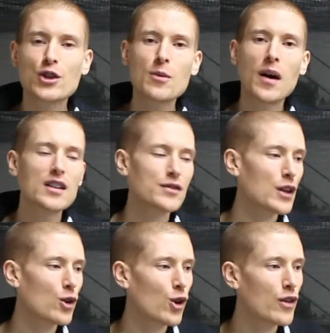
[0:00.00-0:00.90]
2 bars of
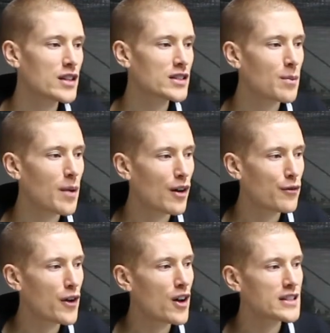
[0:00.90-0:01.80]
the chorus, so bar
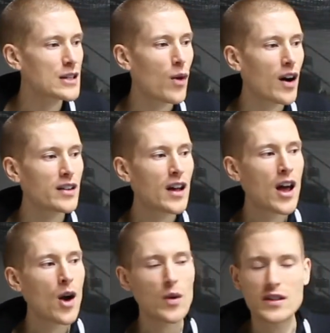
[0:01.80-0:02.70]
31,
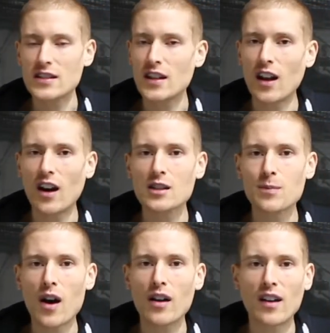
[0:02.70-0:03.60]
which is the last
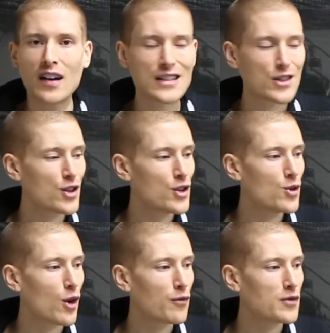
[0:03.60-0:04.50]
bar on line
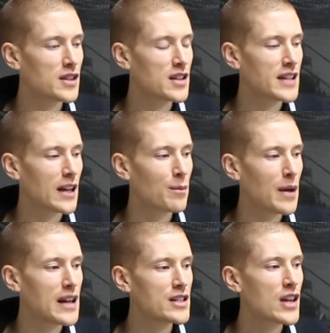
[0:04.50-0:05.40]
2 of the second
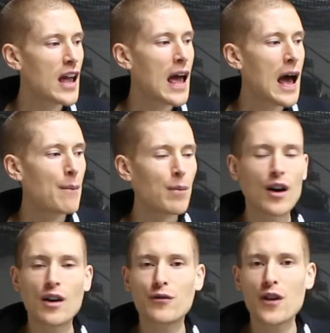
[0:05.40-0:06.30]
page, and
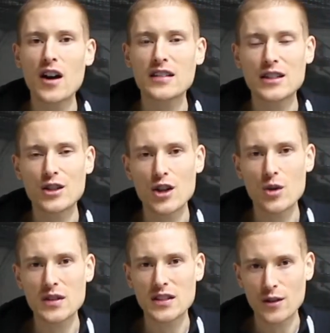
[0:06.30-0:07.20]
bar
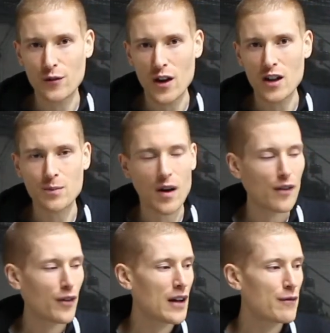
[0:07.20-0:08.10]
32, which is the first bar
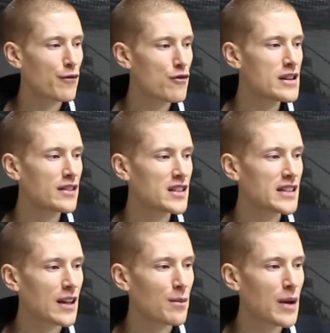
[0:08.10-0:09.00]
of line 3 on the
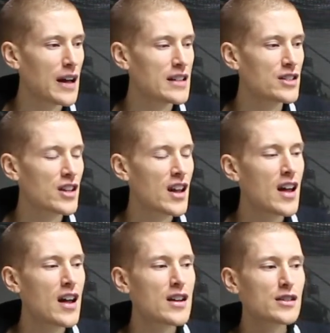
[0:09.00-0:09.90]
second page.
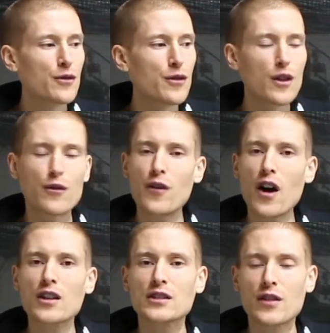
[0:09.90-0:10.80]
So for the
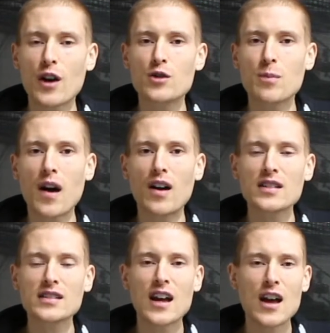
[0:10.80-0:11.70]
first of those
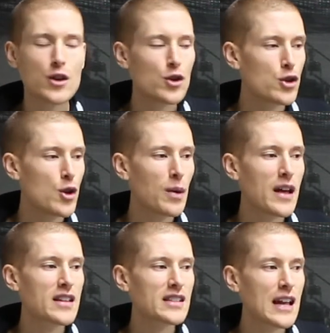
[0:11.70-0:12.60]
bars, you play
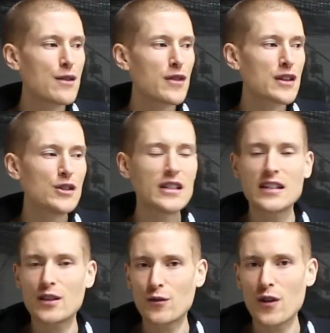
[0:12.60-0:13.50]
the same thing you did
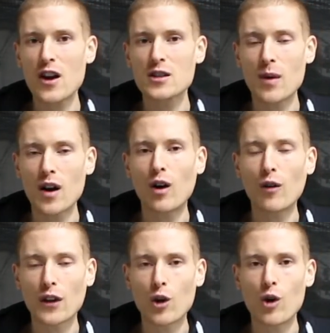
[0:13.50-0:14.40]
in the first bar
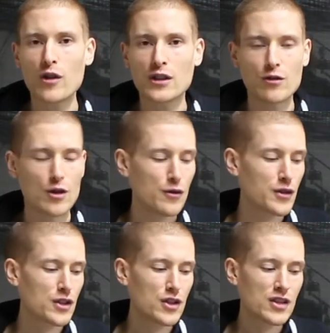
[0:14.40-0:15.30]
of the chorus groove.
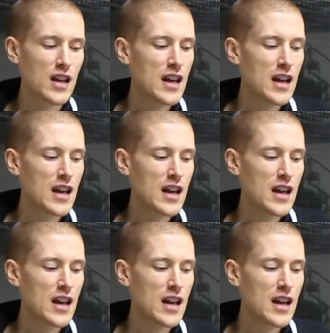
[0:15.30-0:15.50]
So just